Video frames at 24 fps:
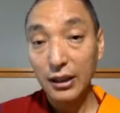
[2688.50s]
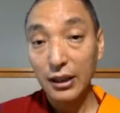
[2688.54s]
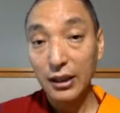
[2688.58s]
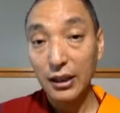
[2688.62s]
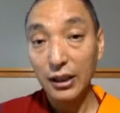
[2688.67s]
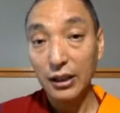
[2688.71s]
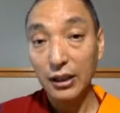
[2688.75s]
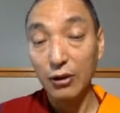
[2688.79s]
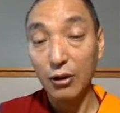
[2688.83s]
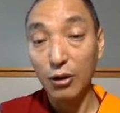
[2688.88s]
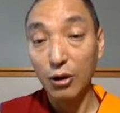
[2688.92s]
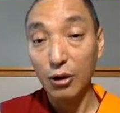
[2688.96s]

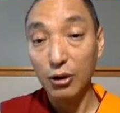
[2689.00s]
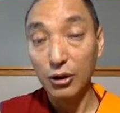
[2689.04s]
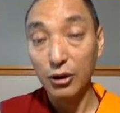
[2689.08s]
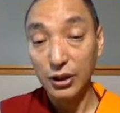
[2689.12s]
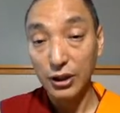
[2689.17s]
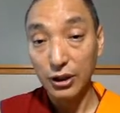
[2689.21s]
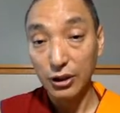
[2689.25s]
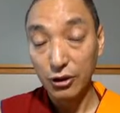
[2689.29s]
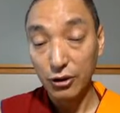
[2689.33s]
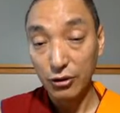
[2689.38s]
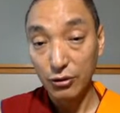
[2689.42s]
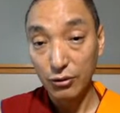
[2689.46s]
in
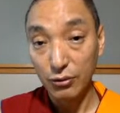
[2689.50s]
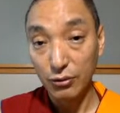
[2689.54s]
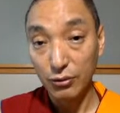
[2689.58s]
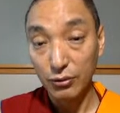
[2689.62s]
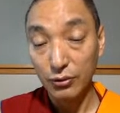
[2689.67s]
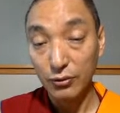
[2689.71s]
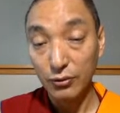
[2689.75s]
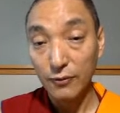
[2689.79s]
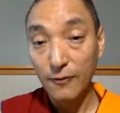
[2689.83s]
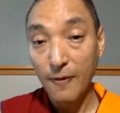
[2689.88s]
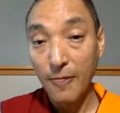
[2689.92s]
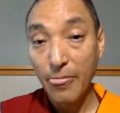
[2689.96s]
order to
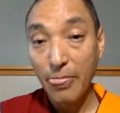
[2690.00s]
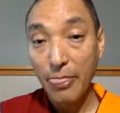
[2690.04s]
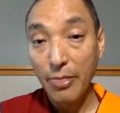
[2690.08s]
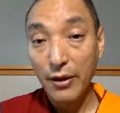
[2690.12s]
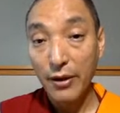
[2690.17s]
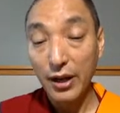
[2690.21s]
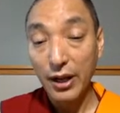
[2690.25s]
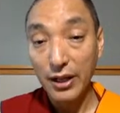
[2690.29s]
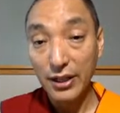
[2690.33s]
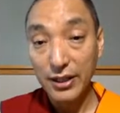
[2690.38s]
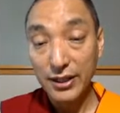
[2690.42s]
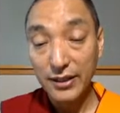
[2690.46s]

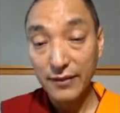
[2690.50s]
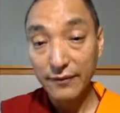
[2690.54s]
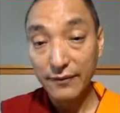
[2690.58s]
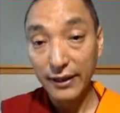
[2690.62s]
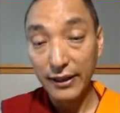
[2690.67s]
achieve